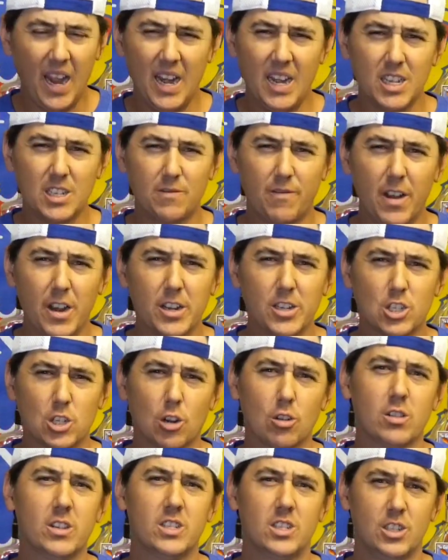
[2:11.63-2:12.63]
It is very
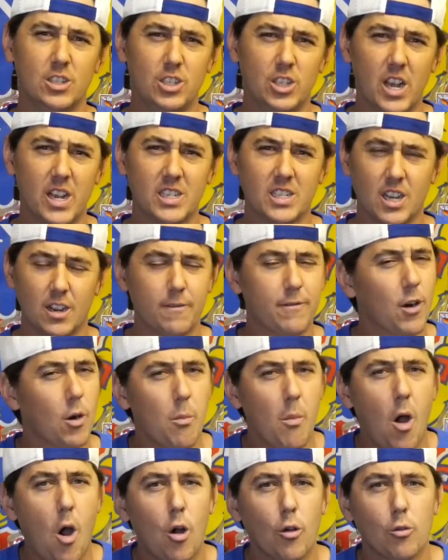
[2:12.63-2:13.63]
strongly suggested
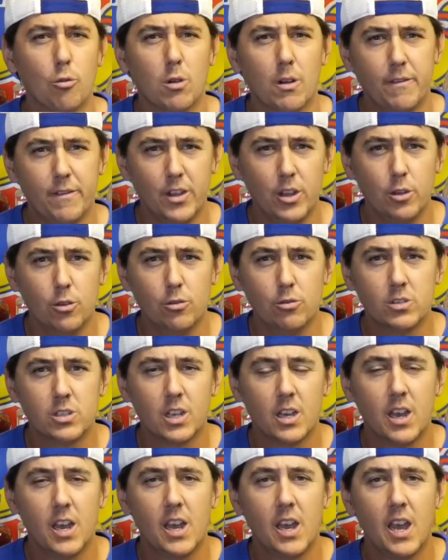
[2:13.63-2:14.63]
from all the
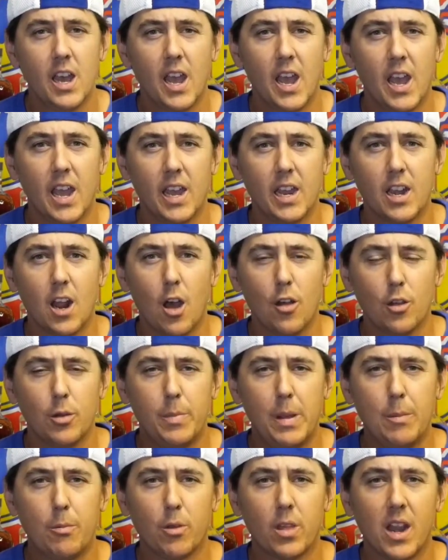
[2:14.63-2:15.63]
reviews and
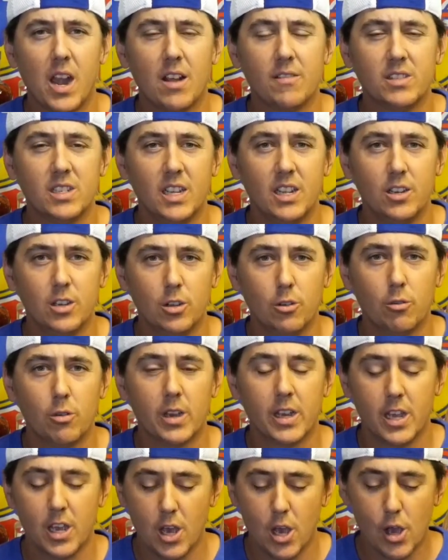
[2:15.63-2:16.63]
other people that I've seen do
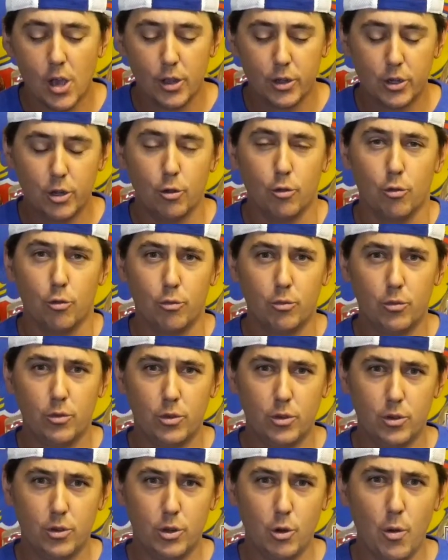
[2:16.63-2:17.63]
it to
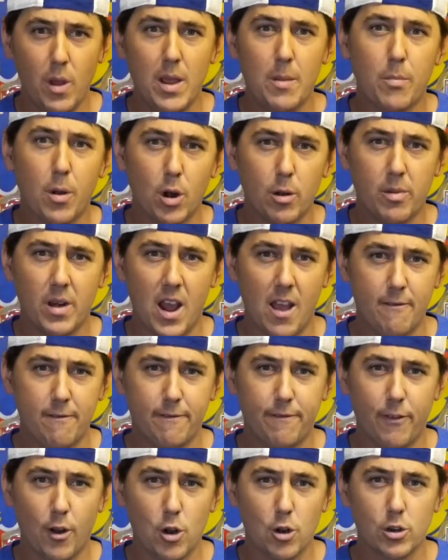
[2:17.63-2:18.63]
do a bourbon at
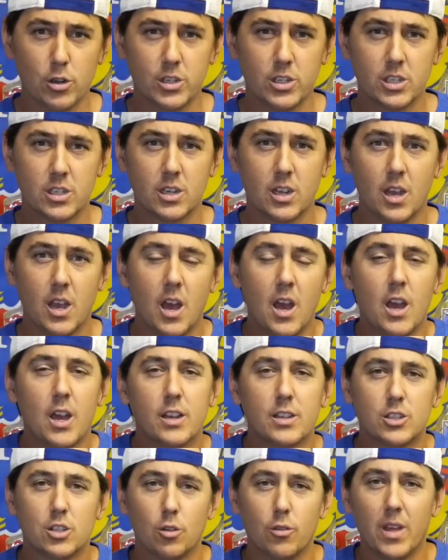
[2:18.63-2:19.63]
first
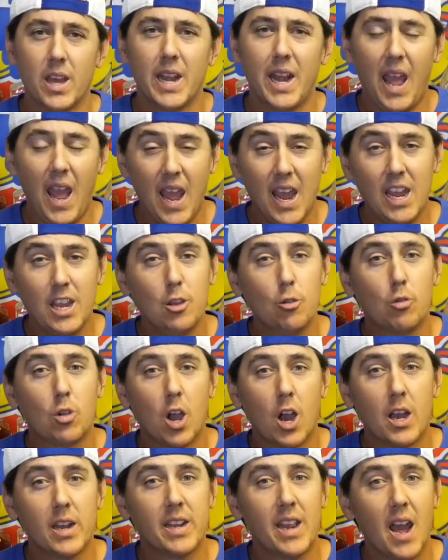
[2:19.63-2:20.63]
so that you
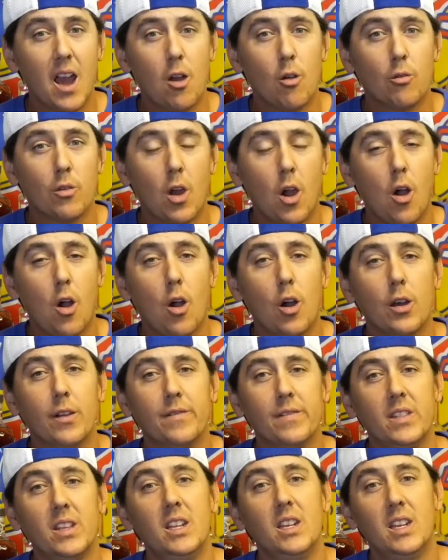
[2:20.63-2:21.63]
cut down
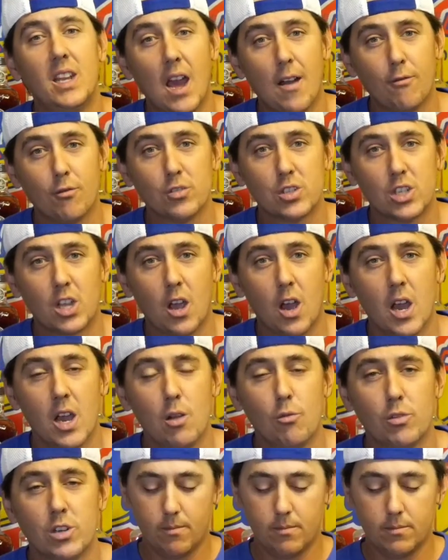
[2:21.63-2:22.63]
on the Devil's
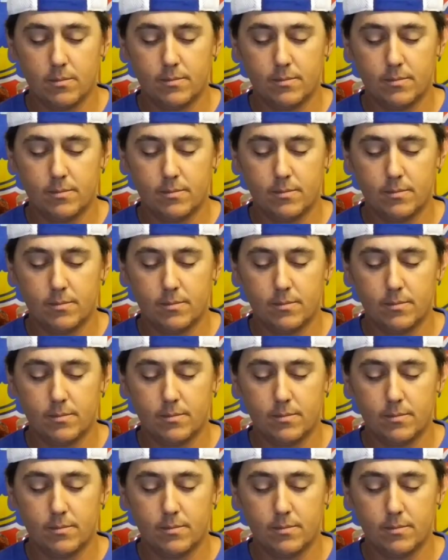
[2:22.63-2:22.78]
Cut.